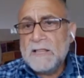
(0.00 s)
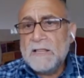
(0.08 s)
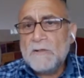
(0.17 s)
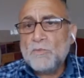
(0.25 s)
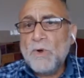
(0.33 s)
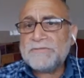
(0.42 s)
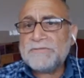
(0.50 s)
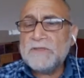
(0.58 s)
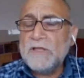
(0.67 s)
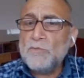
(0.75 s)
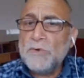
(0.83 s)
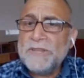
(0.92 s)

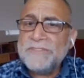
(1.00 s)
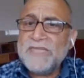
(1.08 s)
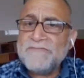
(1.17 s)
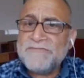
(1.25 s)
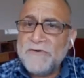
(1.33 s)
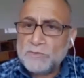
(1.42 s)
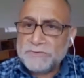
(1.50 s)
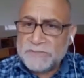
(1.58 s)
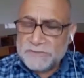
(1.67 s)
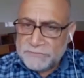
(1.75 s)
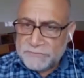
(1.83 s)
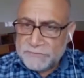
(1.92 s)
When they
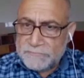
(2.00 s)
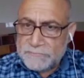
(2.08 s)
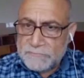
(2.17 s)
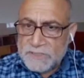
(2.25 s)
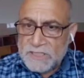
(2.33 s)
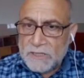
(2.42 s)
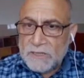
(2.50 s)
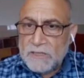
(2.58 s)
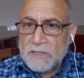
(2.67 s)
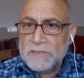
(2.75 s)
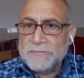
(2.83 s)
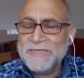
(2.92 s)
voted,
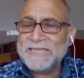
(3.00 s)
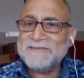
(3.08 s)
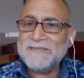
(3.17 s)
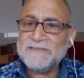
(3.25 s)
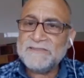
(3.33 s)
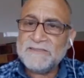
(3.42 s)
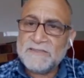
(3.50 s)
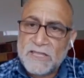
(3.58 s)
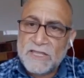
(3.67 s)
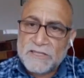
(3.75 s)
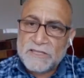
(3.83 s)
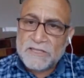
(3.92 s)
they did not
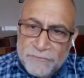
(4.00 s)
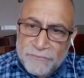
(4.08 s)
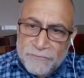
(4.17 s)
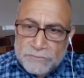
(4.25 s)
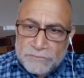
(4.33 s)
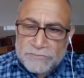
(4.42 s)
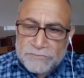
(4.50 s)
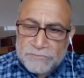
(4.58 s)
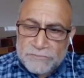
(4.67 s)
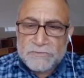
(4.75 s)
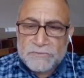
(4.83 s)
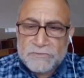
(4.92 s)
vote
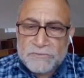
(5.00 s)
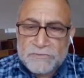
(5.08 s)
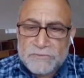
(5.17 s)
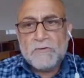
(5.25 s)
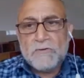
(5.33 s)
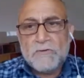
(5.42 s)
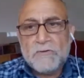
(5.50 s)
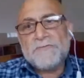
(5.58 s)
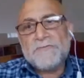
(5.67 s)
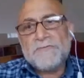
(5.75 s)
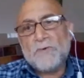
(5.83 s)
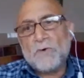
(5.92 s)
for
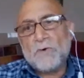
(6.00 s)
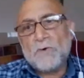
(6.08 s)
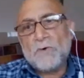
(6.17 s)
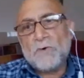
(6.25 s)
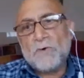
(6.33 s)
pro-Oslo